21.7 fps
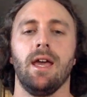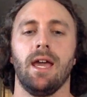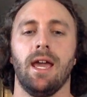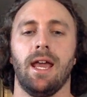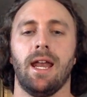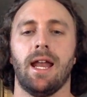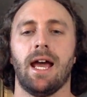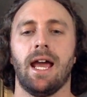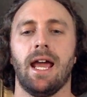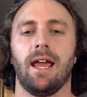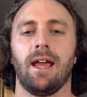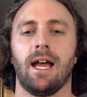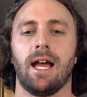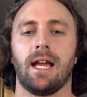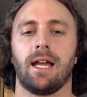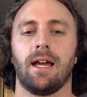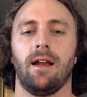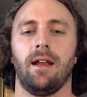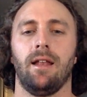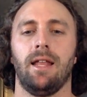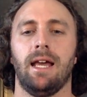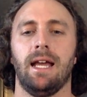and I, I
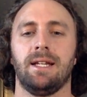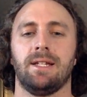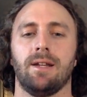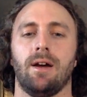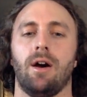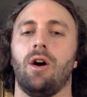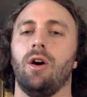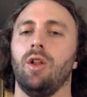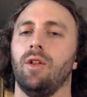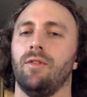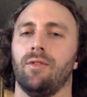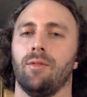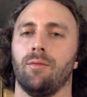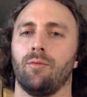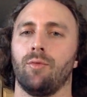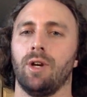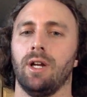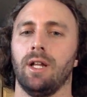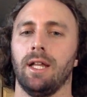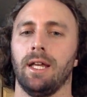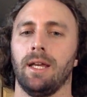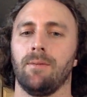kind of liked all of
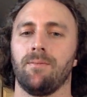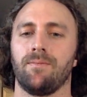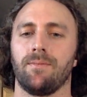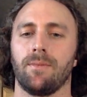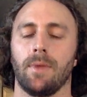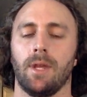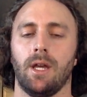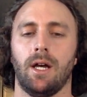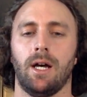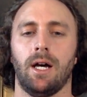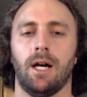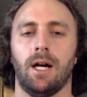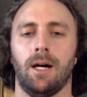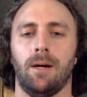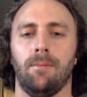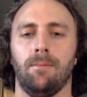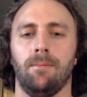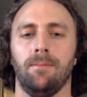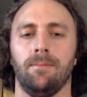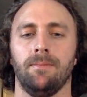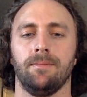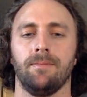them really.
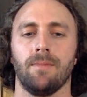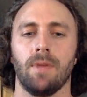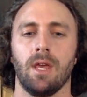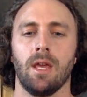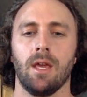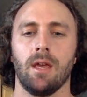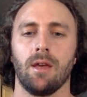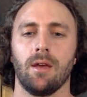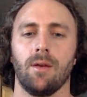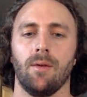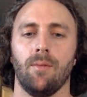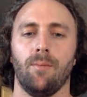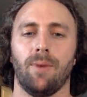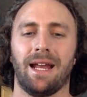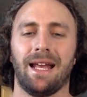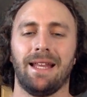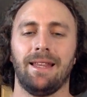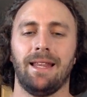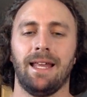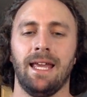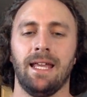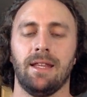Um, but
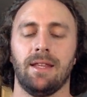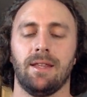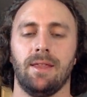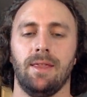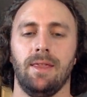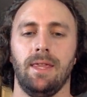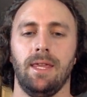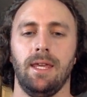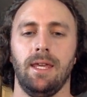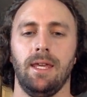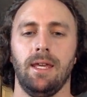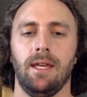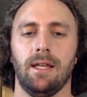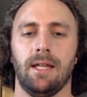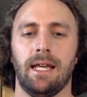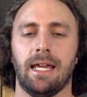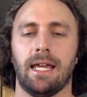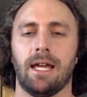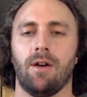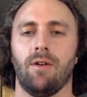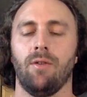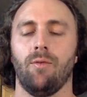I like the I
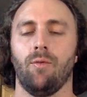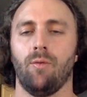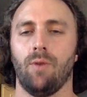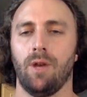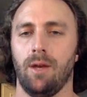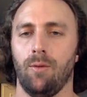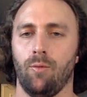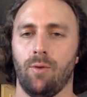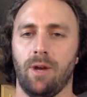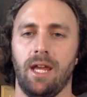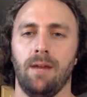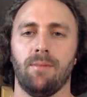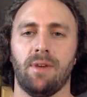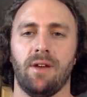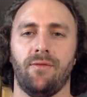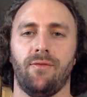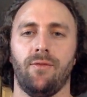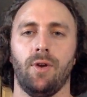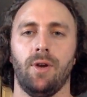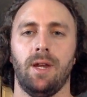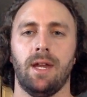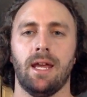like how it, it weighed my
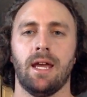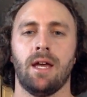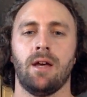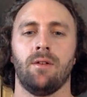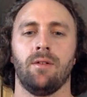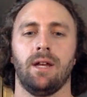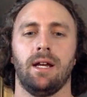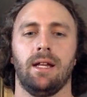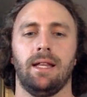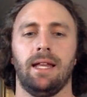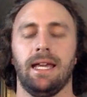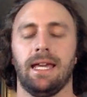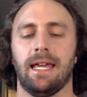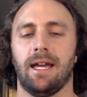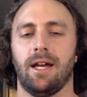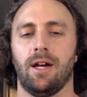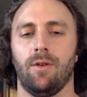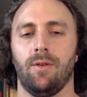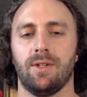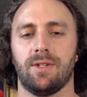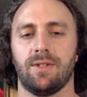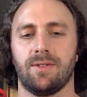foot down. I like
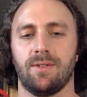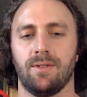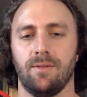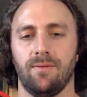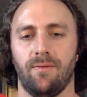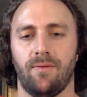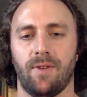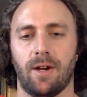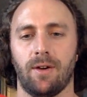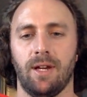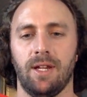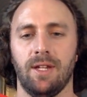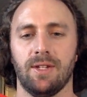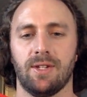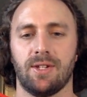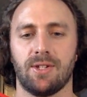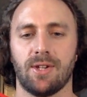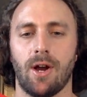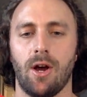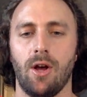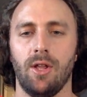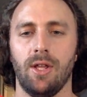how it's very
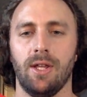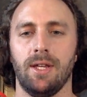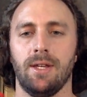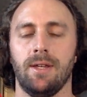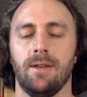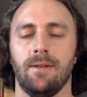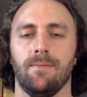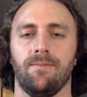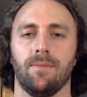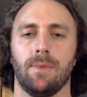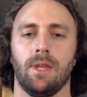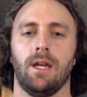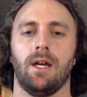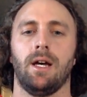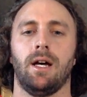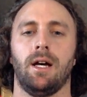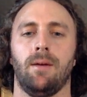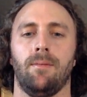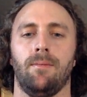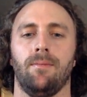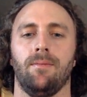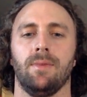solid
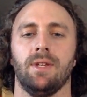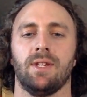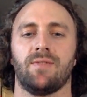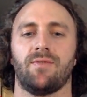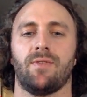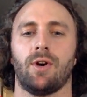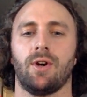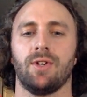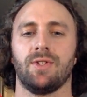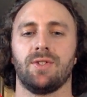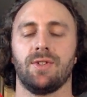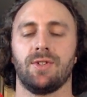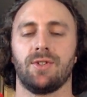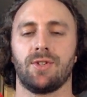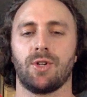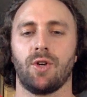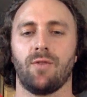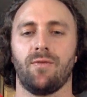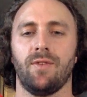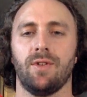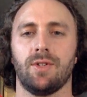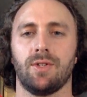um, as far as the
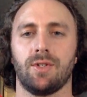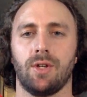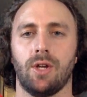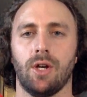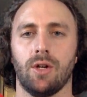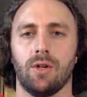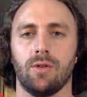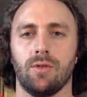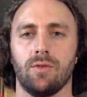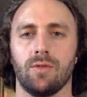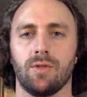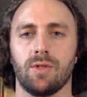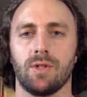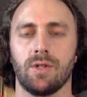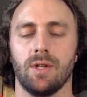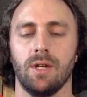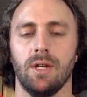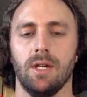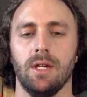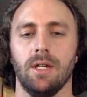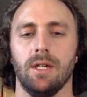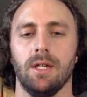surface
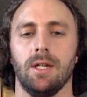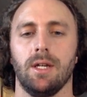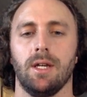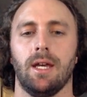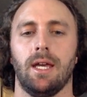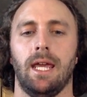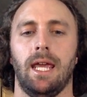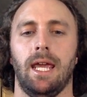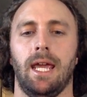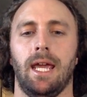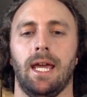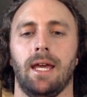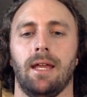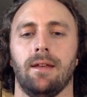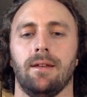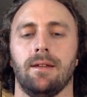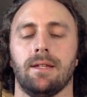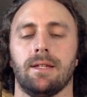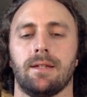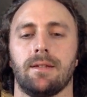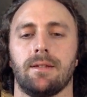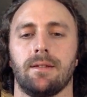goes,
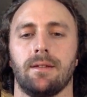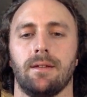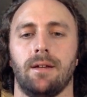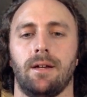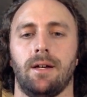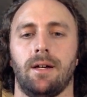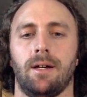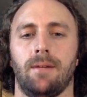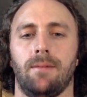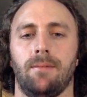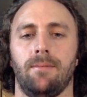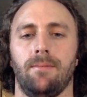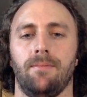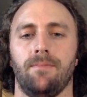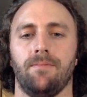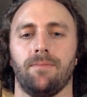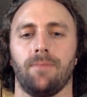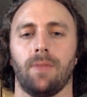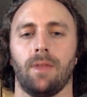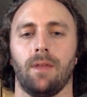and um,